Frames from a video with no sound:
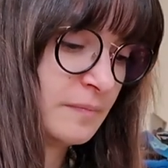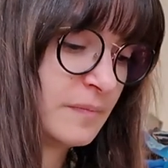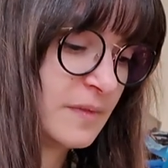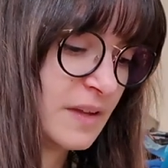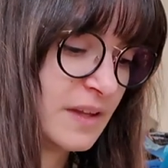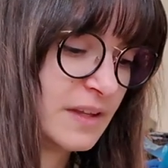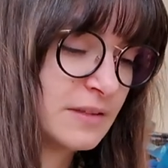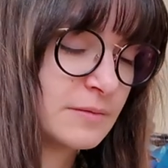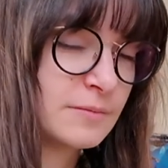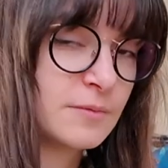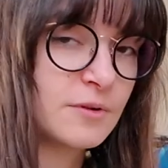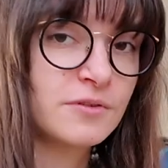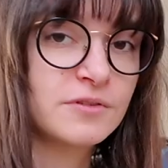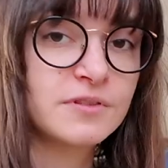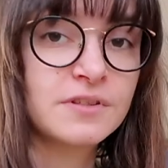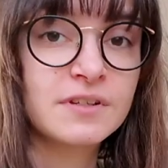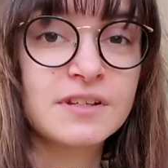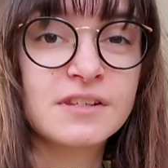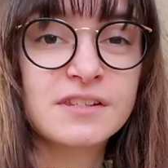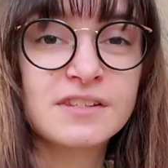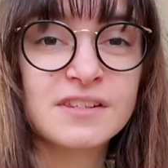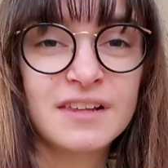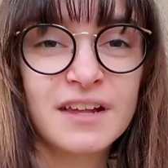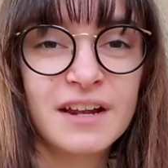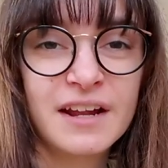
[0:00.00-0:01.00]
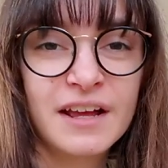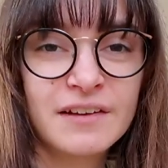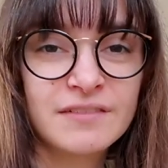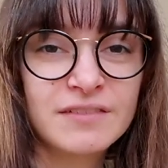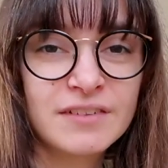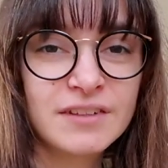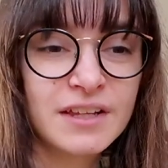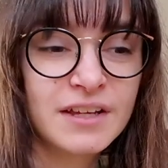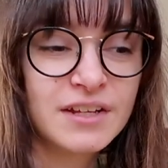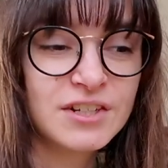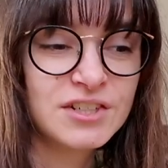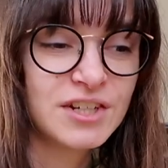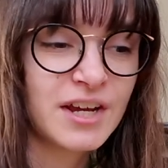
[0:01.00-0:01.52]
It's mostly so that I have a
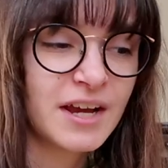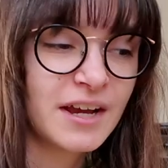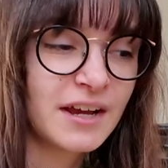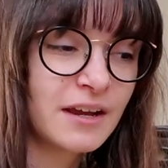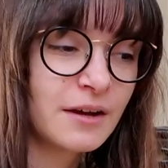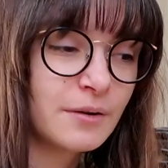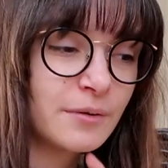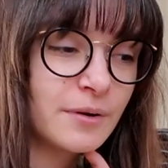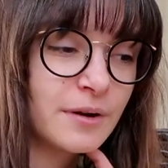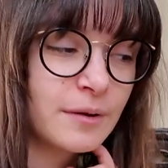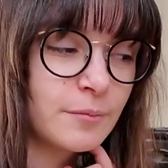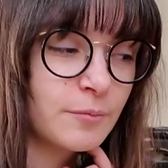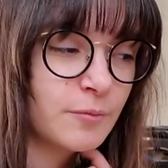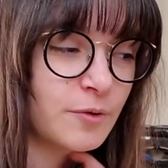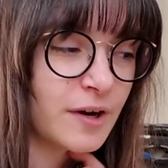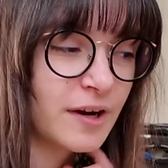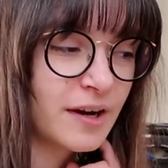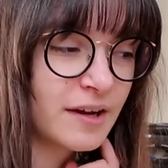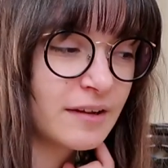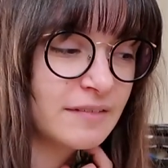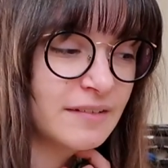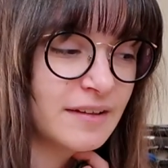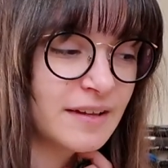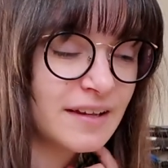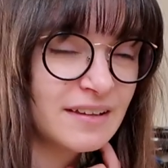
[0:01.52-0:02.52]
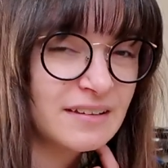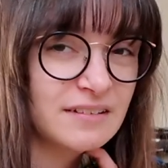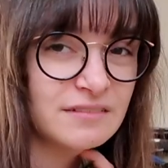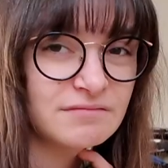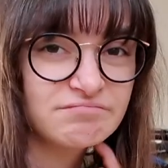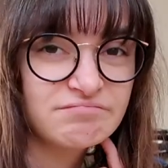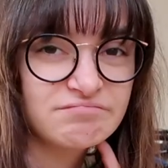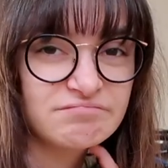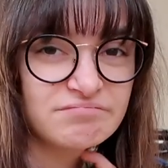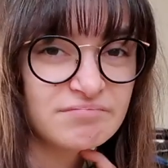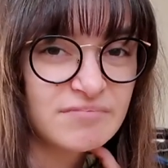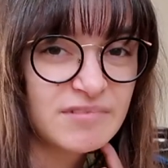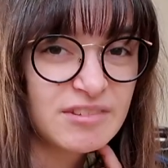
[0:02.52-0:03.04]
light jacket when I'm wearing like
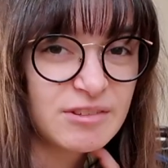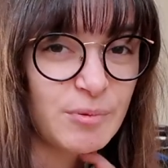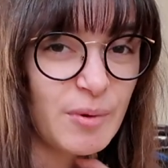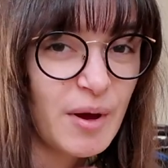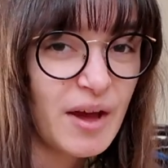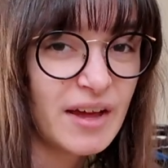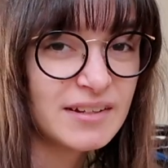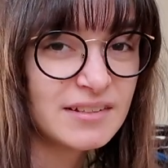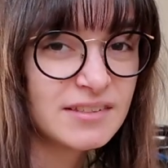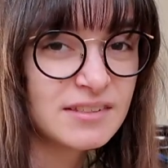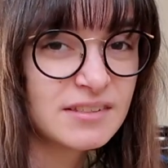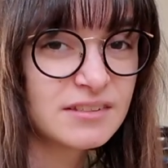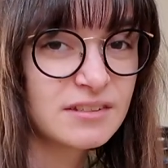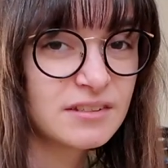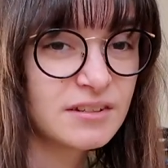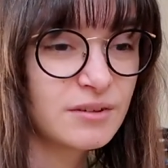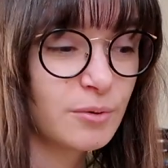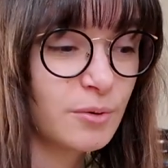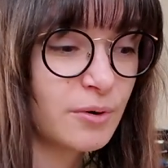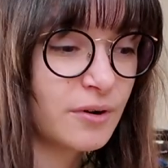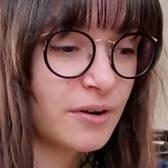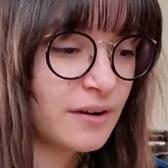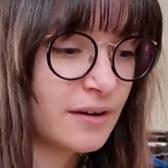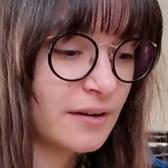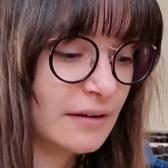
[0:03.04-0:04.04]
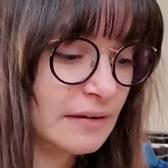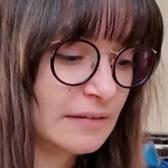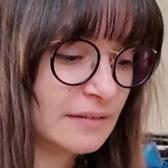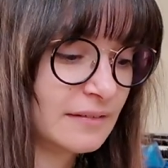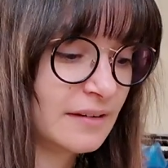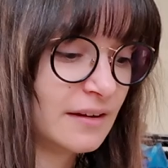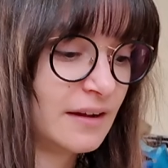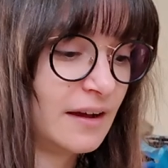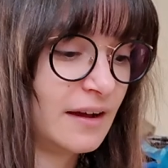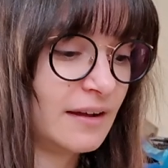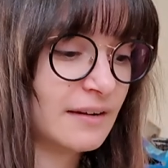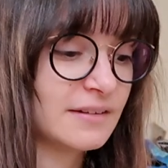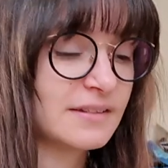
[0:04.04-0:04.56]
sweats, or
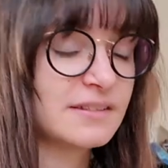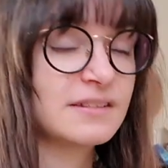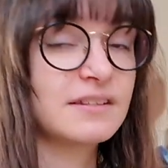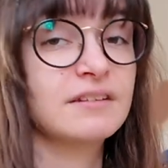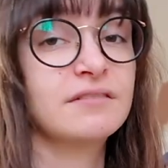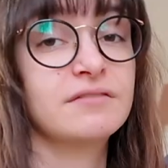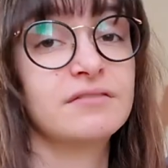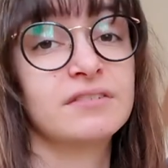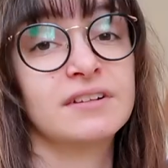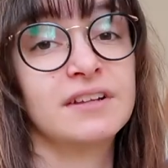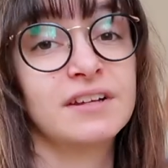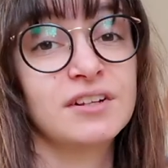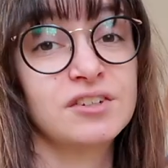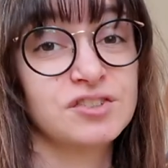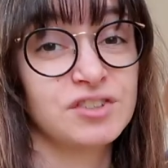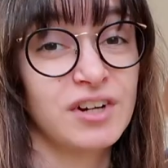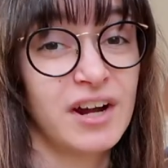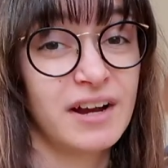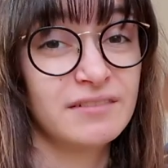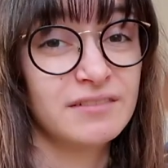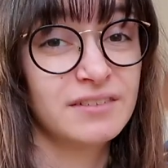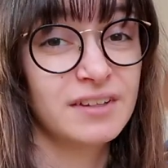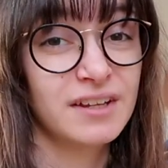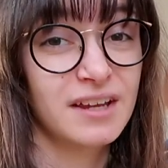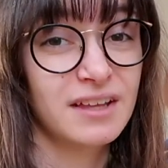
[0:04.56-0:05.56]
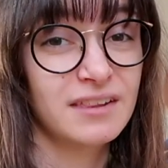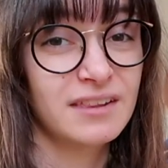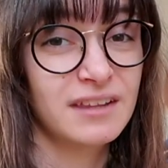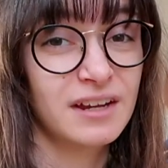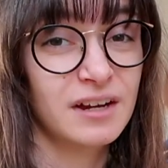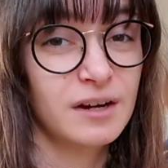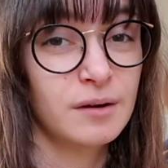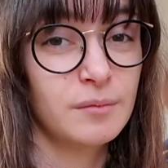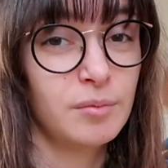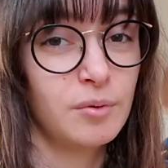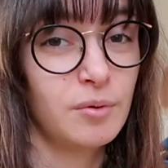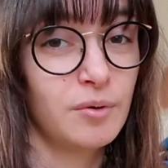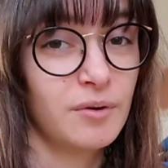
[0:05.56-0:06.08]
honestly for like traveling in the
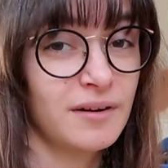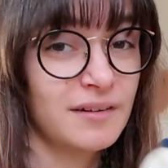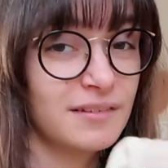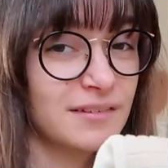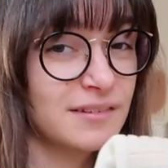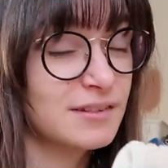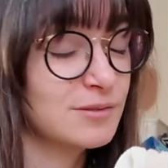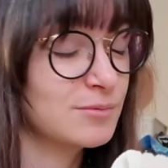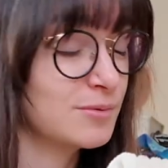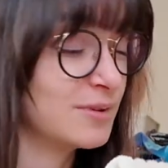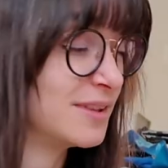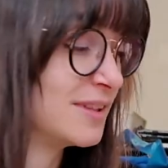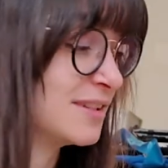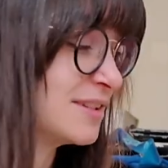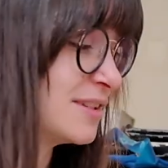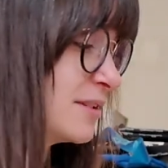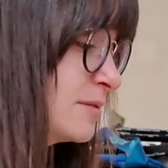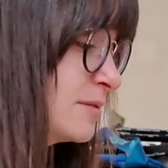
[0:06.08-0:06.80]
airport. This is what this